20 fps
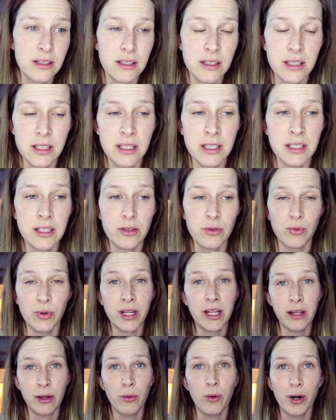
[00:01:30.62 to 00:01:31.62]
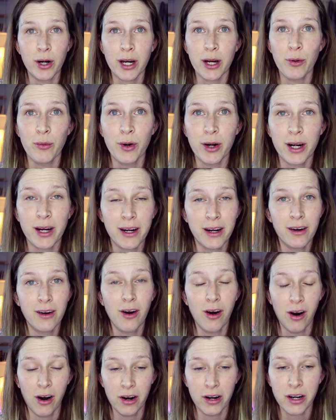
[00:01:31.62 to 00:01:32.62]
She's really working
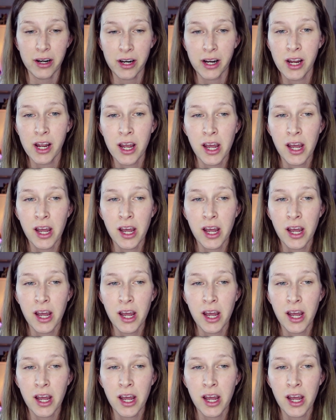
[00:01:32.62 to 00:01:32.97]
hard,